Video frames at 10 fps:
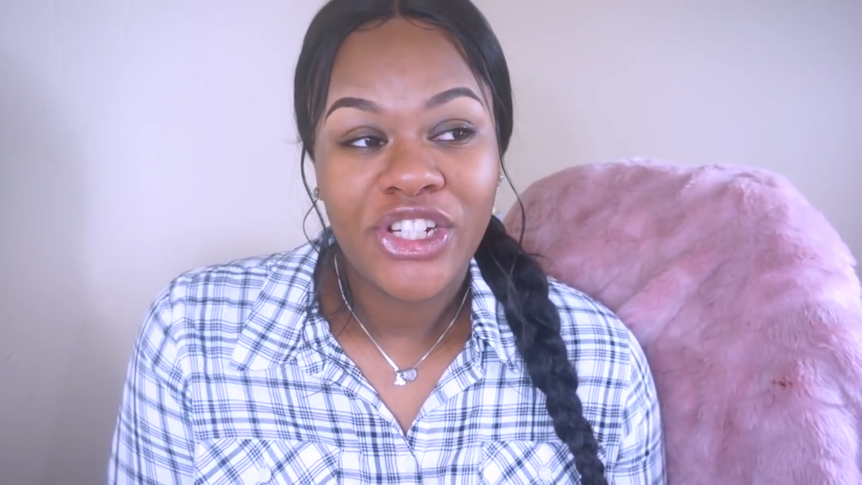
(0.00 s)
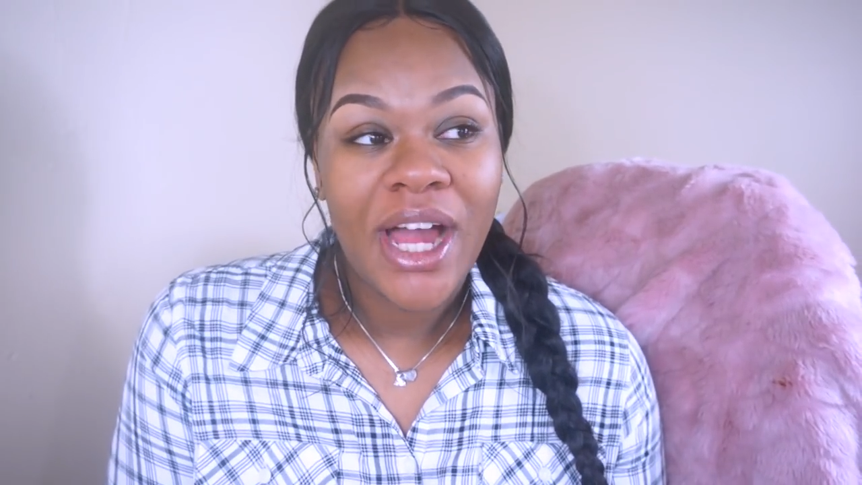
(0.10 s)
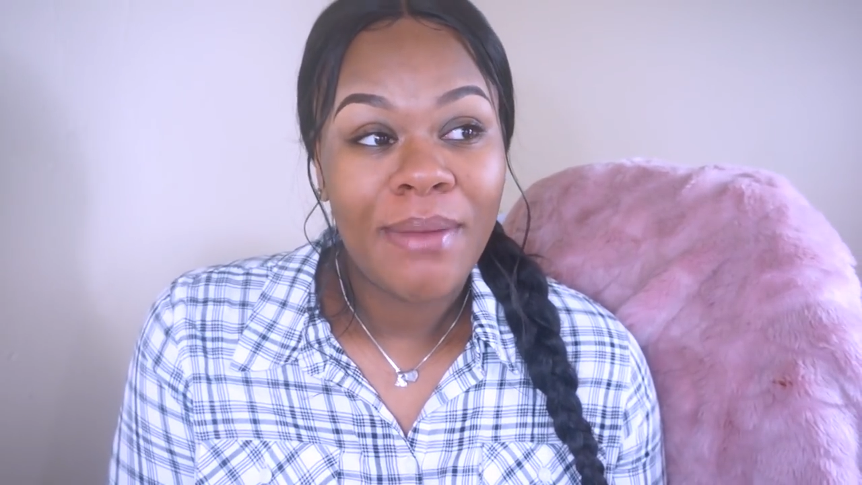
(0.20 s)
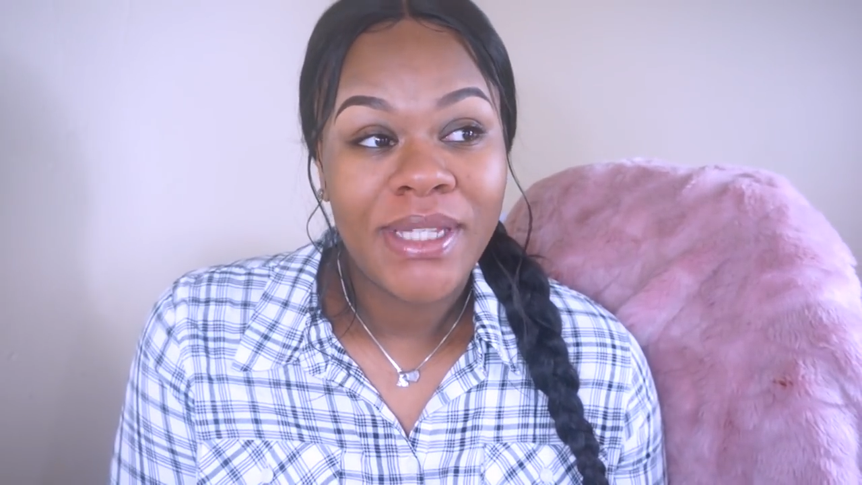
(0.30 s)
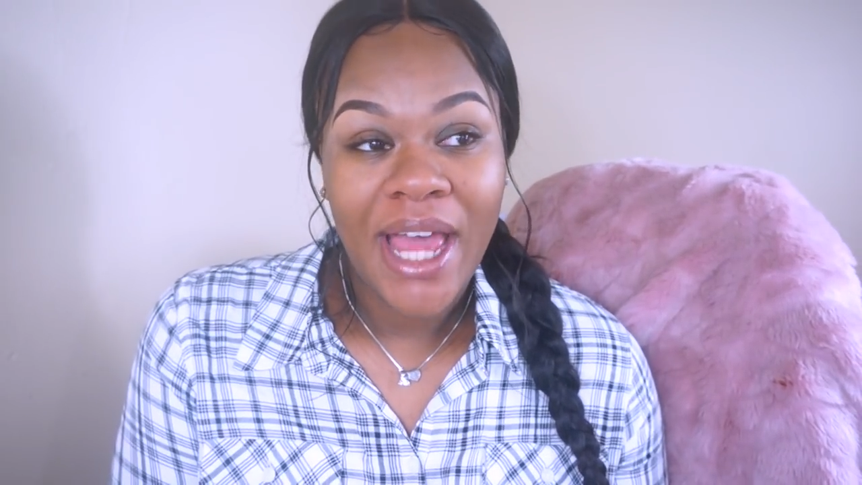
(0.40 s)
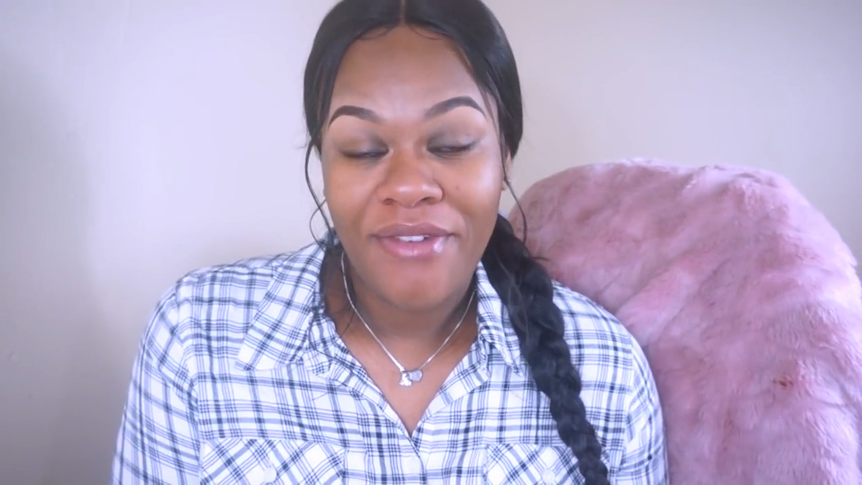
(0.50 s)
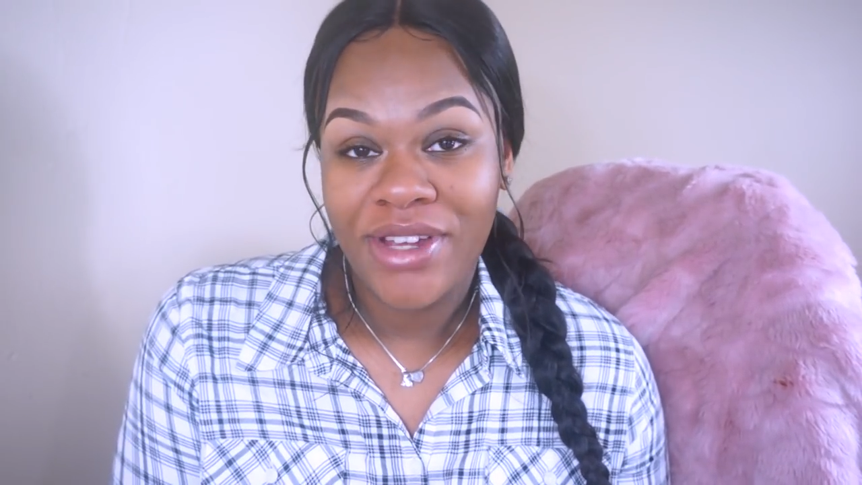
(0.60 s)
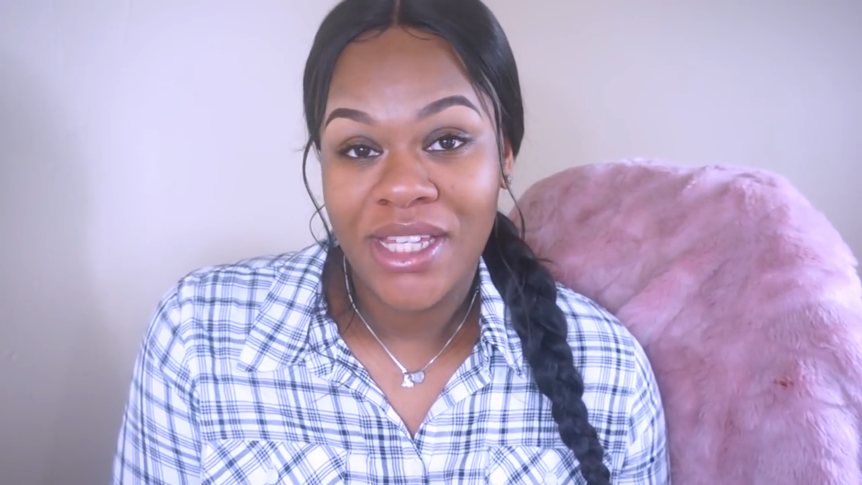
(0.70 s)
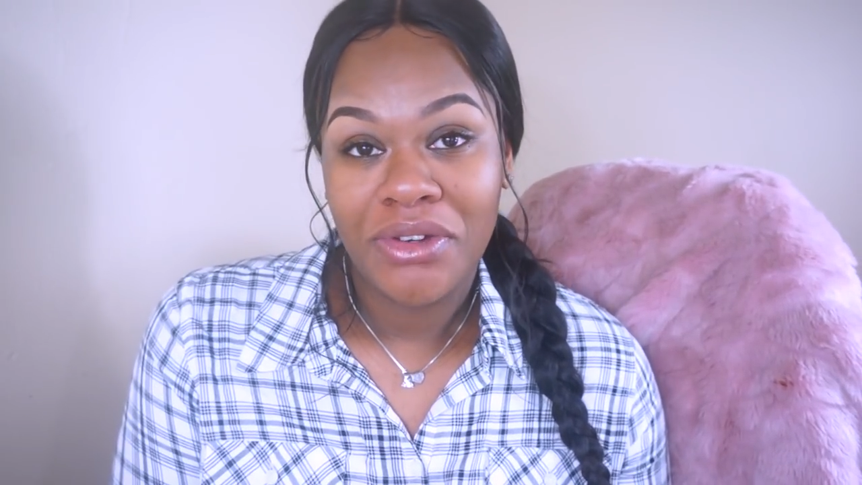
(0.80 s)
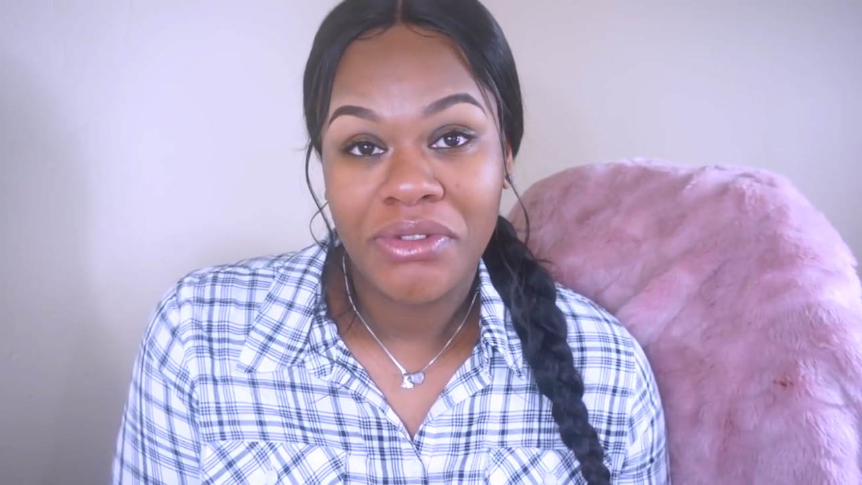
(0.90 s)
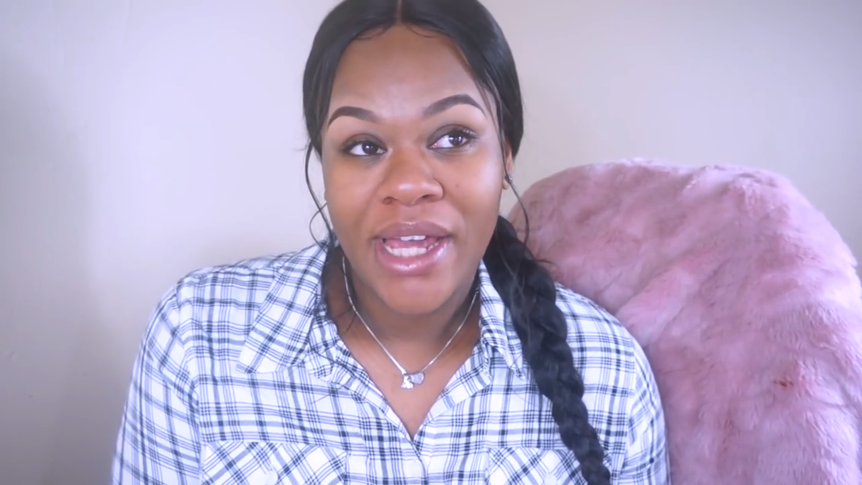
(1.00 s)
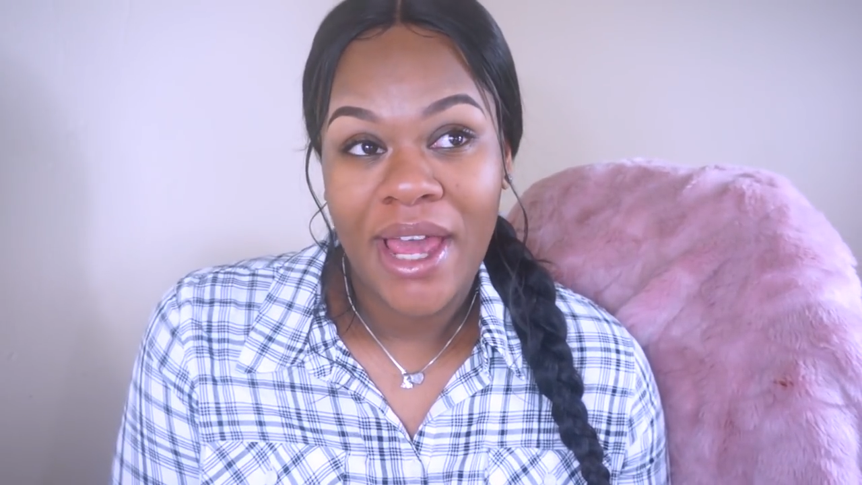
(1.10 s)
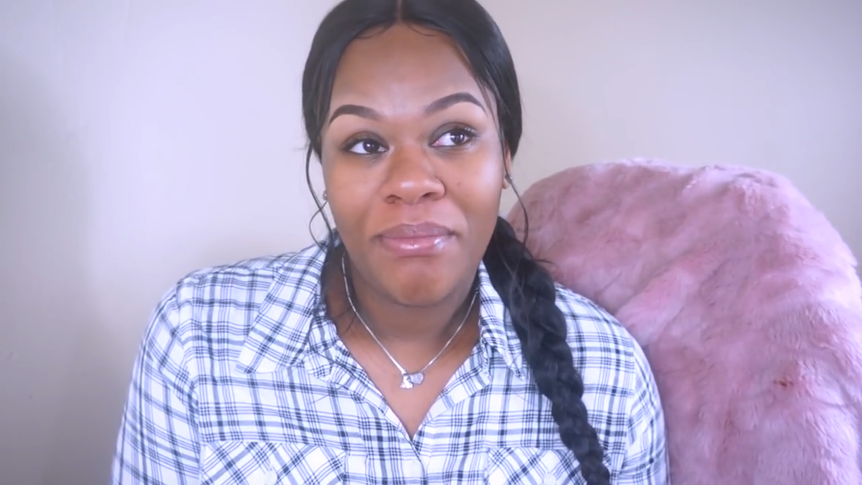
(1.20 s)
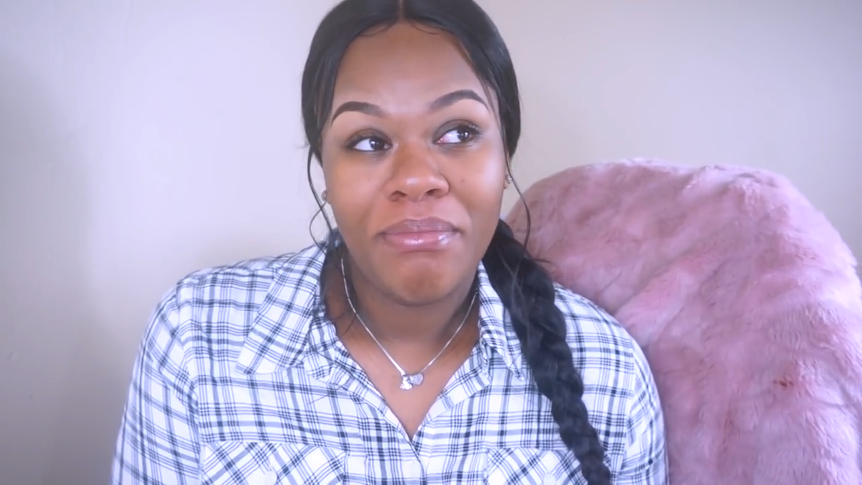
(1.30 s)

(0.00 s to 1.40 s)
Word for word: jobs every single day.